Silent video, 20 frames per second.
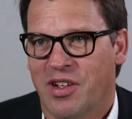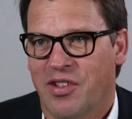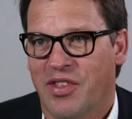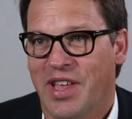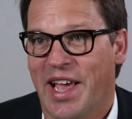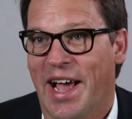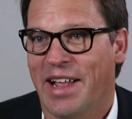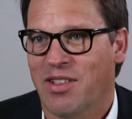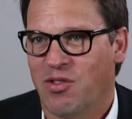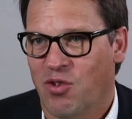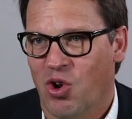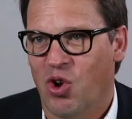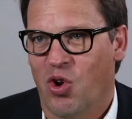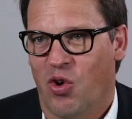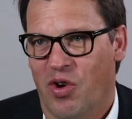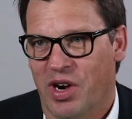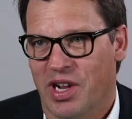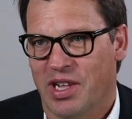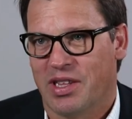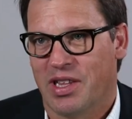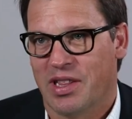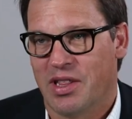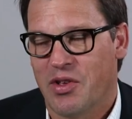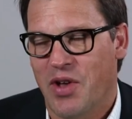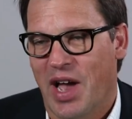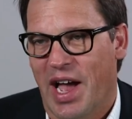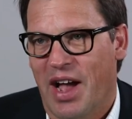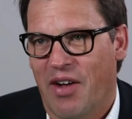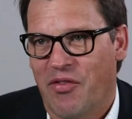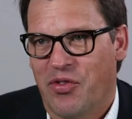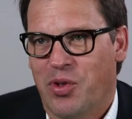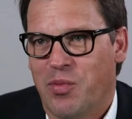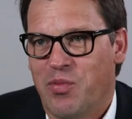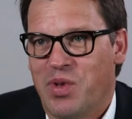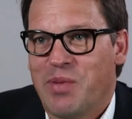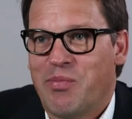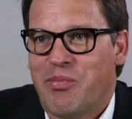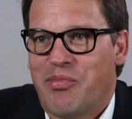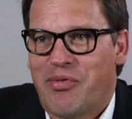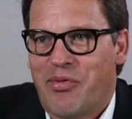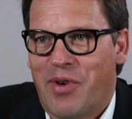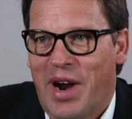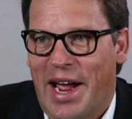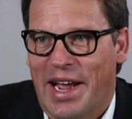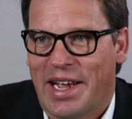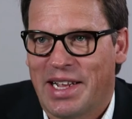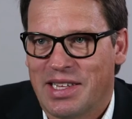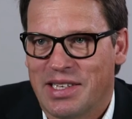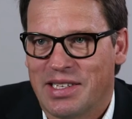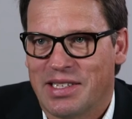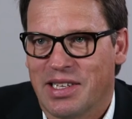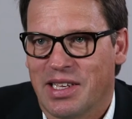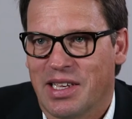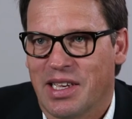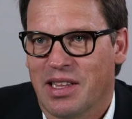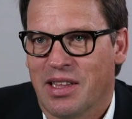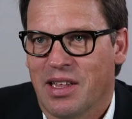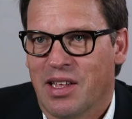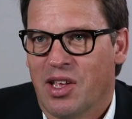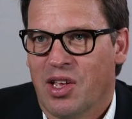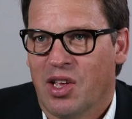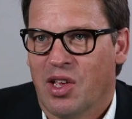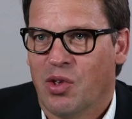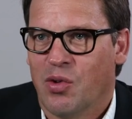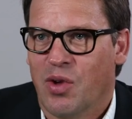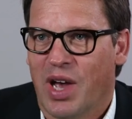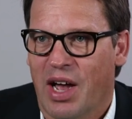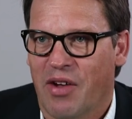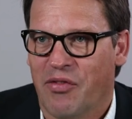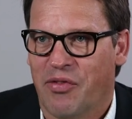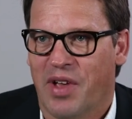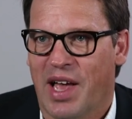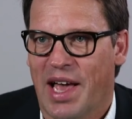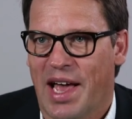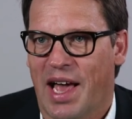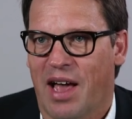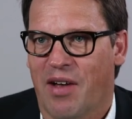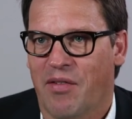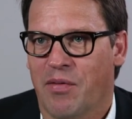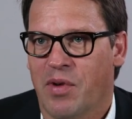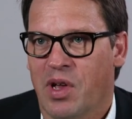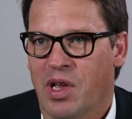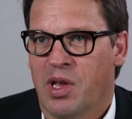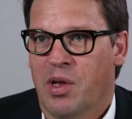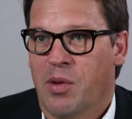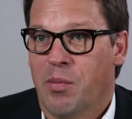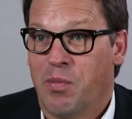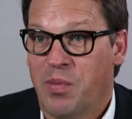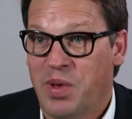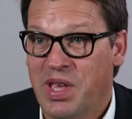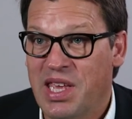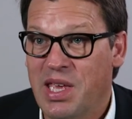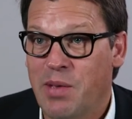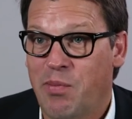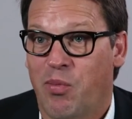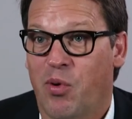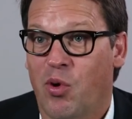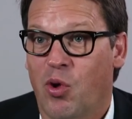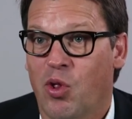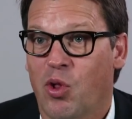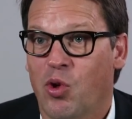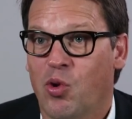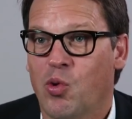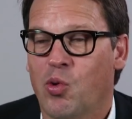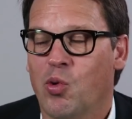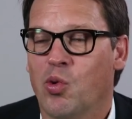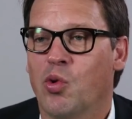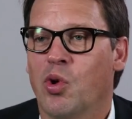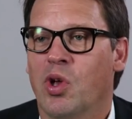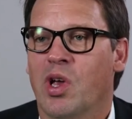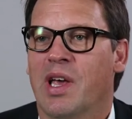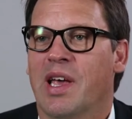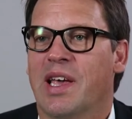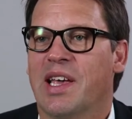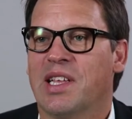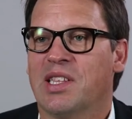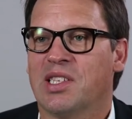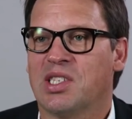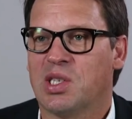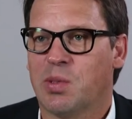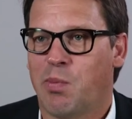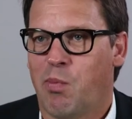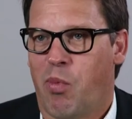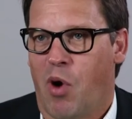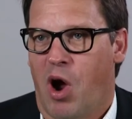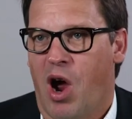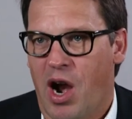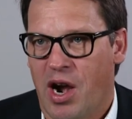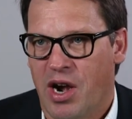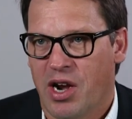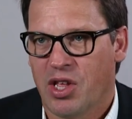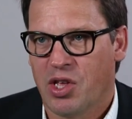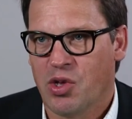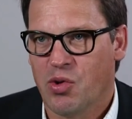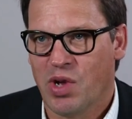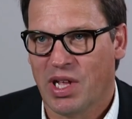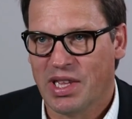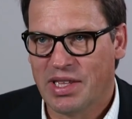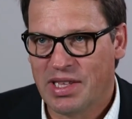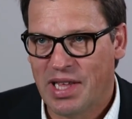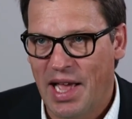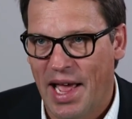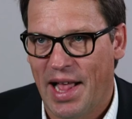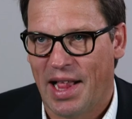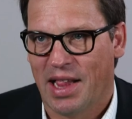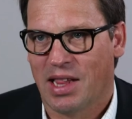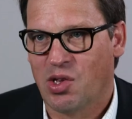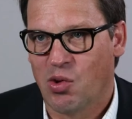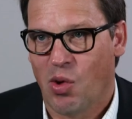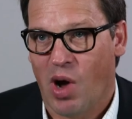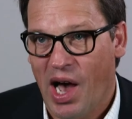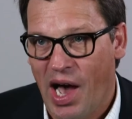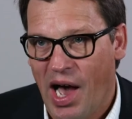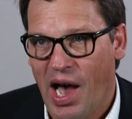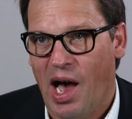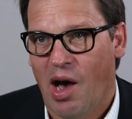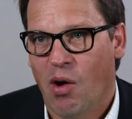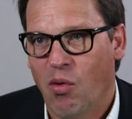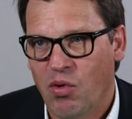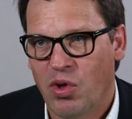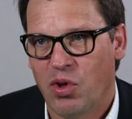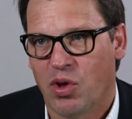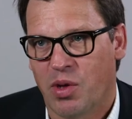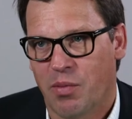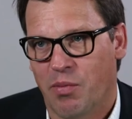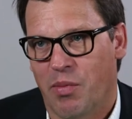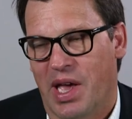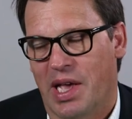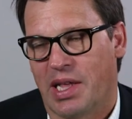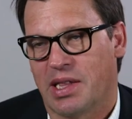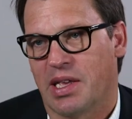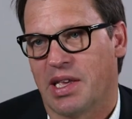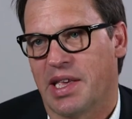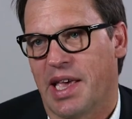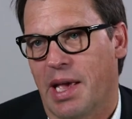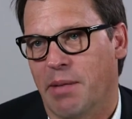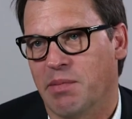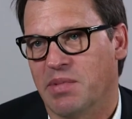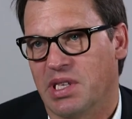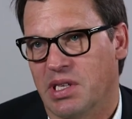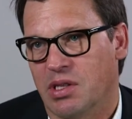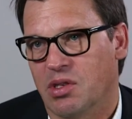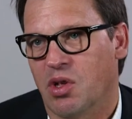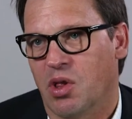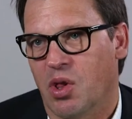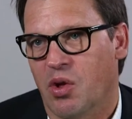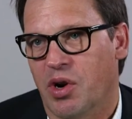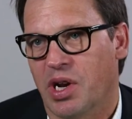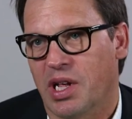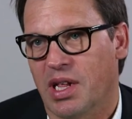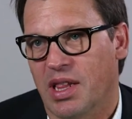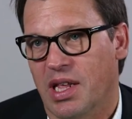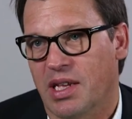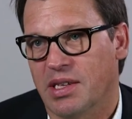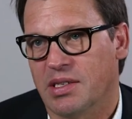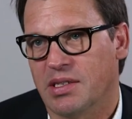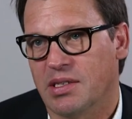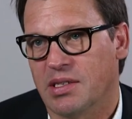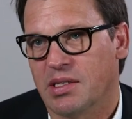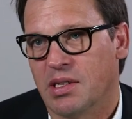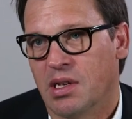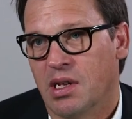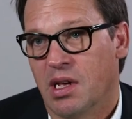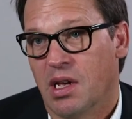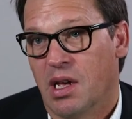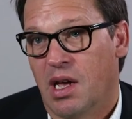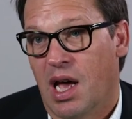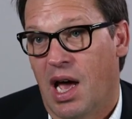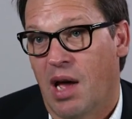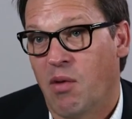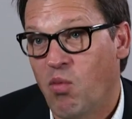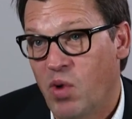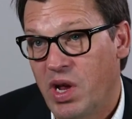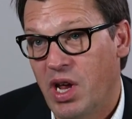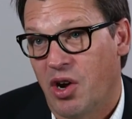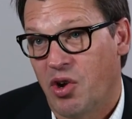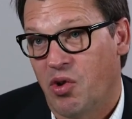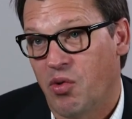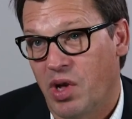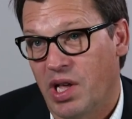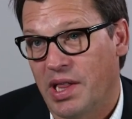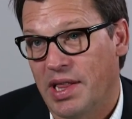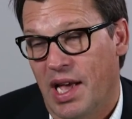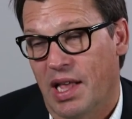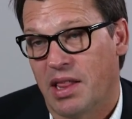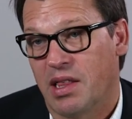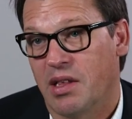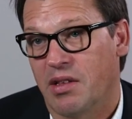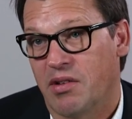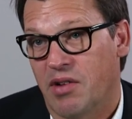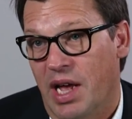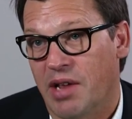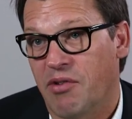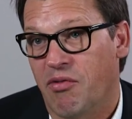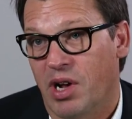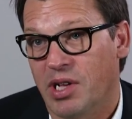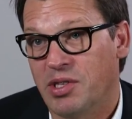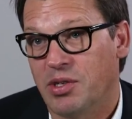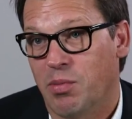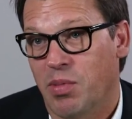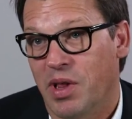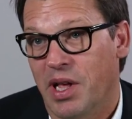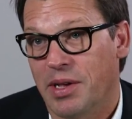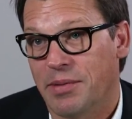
They had to learn it, and you have to be practicing it. You have to have people who inspire you and tell you how you can make the games into learning lessons. And we are doing that at Right to Play.